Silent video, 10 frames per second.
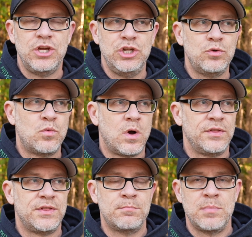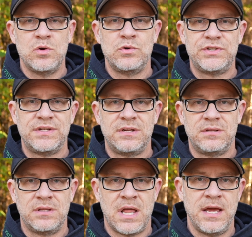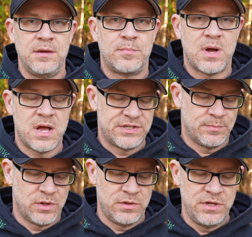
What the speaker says: you want the most light possible.